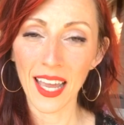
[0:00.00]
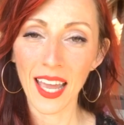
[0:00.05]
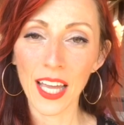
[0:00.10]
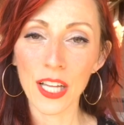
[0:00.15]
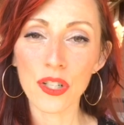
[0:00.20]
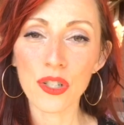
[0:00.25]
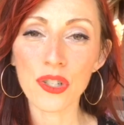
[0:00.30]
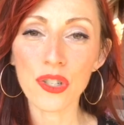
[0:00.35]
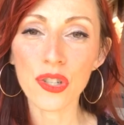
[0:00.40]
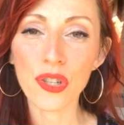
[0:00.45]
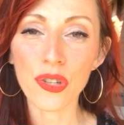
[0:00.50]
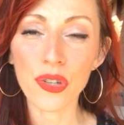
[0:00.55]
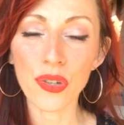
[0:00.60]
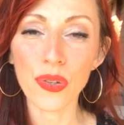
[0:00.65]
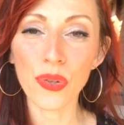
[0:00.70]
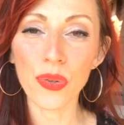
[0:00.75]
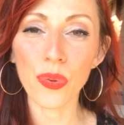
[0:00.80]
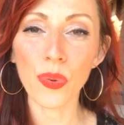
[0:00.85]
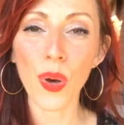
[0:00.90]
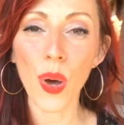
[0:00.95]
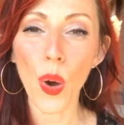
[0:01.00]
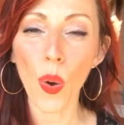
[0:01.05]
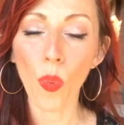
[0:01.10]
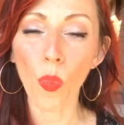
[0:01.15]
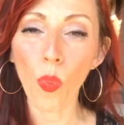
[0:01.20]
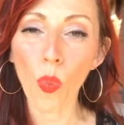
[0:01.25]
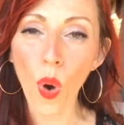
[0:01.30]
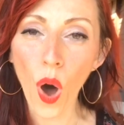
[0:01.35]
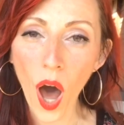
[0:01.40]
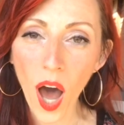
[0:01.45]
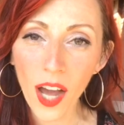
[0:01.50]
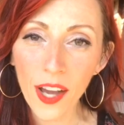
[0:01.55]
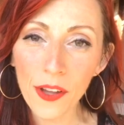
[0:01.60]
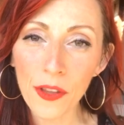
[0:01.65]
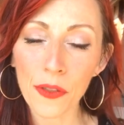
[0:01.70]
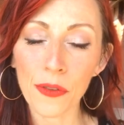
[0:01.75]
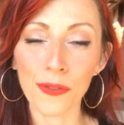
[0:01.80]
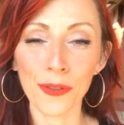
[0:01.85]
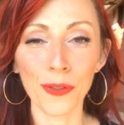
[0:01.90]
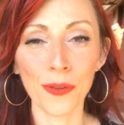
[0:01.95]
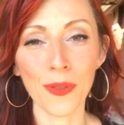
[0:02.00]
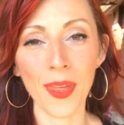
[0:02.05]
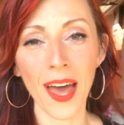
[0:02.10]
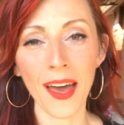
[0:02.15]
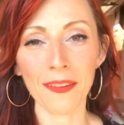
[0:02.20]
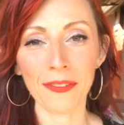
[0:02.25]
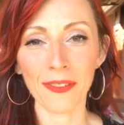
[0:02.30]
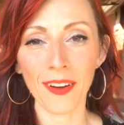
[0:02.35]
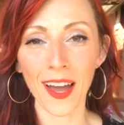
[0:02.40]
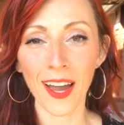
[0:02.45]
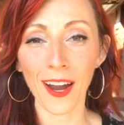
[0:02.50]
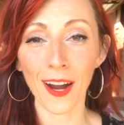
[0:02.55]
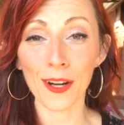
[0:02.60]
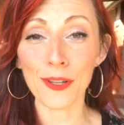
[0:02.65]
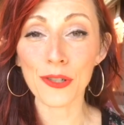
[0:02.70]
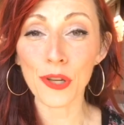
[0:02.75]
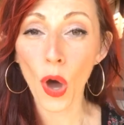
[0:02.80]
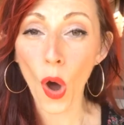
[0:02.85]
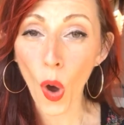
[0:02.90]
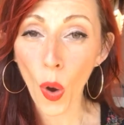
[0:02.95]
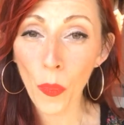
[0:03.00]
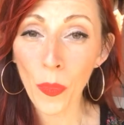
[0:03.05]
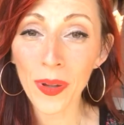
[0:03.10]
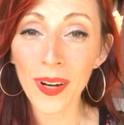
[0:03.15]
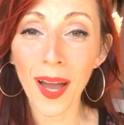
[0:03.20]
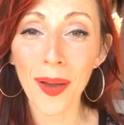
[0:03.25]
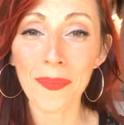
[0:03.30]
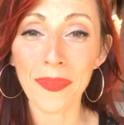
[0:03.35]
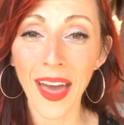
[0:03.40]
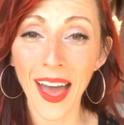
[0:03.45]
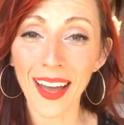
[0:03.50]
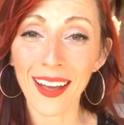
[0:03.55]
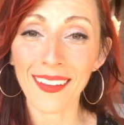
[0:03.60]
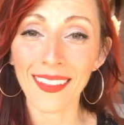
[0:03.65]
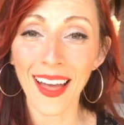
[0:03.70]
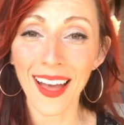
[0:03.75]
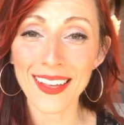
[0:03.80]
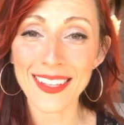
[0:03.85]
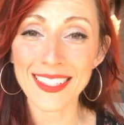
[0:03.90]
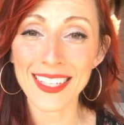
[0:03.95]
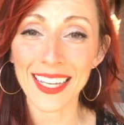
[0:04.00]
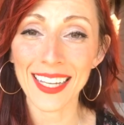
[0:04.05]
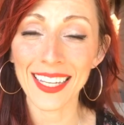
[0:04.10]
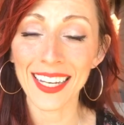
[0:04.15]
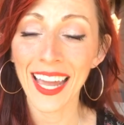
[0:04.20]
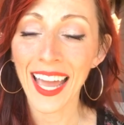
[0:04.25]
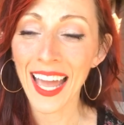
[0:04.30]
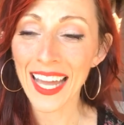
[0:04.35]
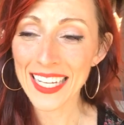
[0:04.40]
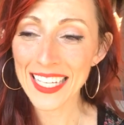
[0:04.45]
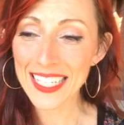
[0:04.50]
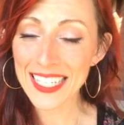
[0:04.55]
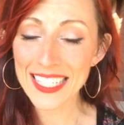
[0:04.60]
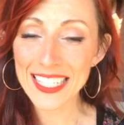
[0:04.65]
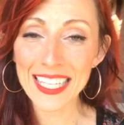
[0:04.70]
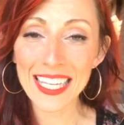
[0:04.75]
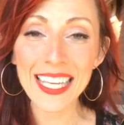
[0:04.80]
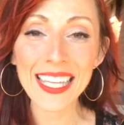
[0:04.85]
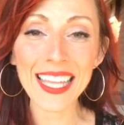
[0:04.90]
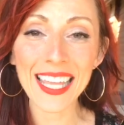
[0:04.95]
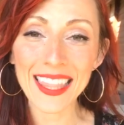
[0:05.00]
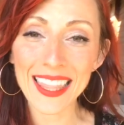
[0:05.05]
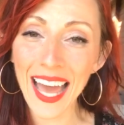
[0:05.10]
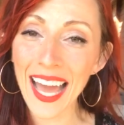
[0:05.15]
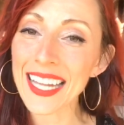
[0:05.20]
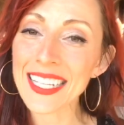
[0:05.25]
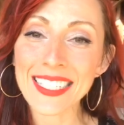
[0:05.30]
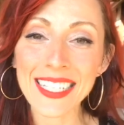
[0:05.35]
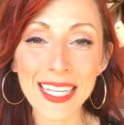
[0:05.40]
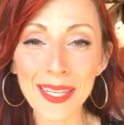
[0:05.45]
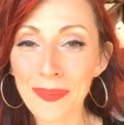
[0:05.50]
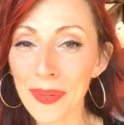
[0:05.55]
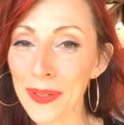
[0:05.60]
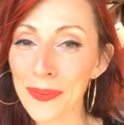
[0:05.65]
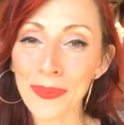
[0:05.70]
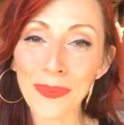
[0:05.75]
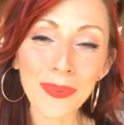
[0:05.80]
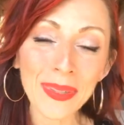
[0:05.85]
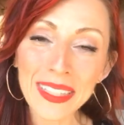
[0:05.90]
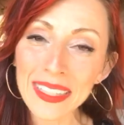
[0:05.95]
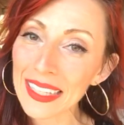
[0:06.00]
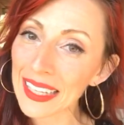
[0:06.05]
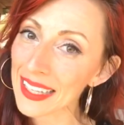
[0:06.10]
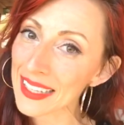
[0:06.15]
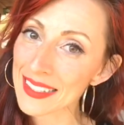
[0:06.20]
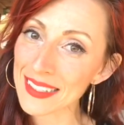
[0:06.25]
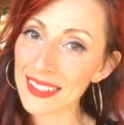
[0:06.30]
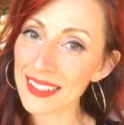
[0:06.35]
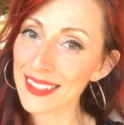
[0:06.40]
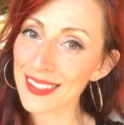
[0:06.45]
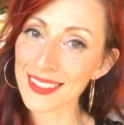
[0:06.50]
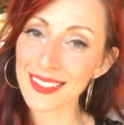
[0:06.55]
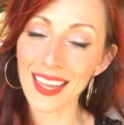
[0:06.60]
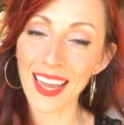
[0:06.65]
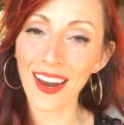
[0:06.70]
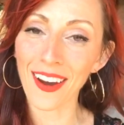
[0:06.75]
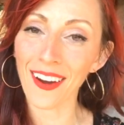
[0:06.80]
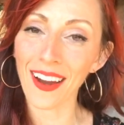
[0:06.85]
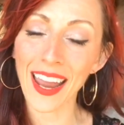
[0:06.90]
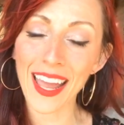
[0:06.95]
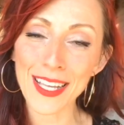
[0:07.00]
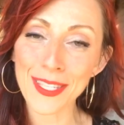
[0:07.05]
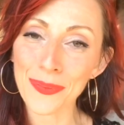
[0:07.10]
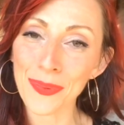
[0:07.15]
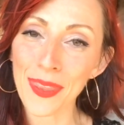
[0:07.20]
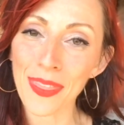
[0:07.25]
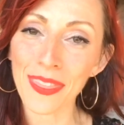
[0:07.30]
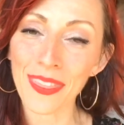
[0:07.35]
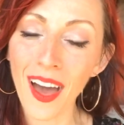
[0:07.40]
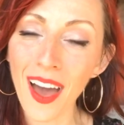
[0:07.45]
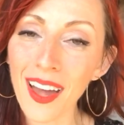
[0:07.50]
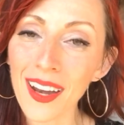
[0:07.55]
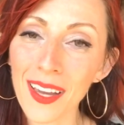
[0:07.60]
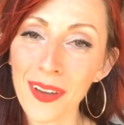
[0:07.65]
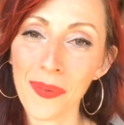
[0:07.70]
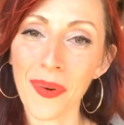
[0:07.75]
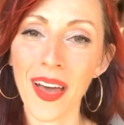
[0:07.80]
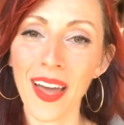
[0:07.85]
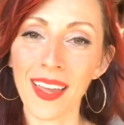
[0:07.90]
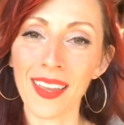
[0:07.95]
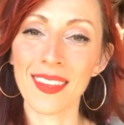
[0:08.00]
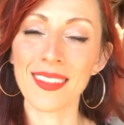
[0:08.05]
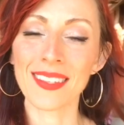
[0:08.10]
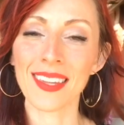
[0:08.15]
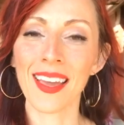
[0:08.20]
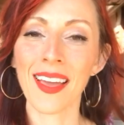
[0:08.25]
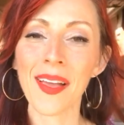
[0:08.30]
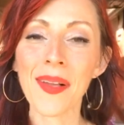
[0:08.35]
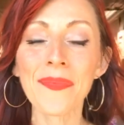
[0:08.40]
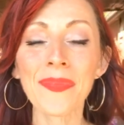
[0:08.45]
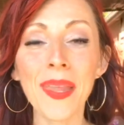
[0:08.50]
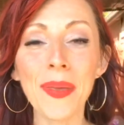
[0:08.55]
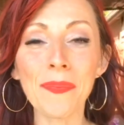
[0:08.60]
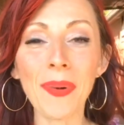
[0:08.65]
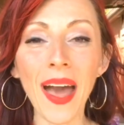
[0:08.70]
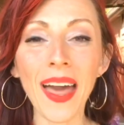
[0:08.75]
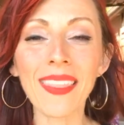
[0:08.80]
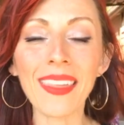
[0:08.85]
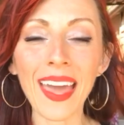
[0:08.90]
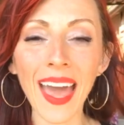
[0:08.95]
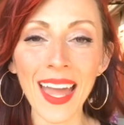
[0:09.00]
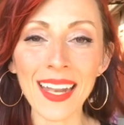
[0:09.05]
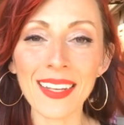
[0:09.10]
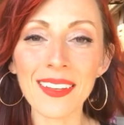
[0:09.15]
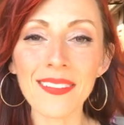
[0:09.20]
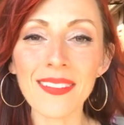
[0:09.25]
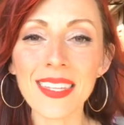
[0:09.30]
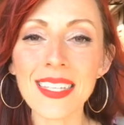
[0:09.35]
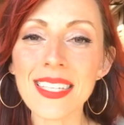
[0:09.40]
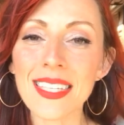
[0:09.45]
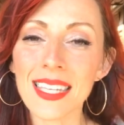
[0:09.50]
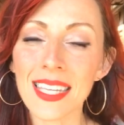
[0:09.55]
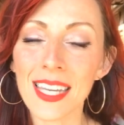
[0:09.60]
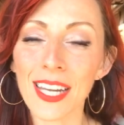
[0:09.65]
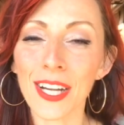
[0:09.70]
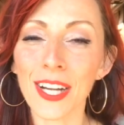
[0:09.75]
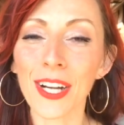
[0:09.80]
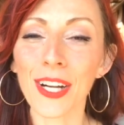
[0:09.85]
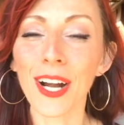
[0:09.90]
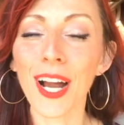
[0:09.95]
to walk through that fire, to open up that closet, to see that that demon really isn't as scary as we thought it was. And by the end of this year,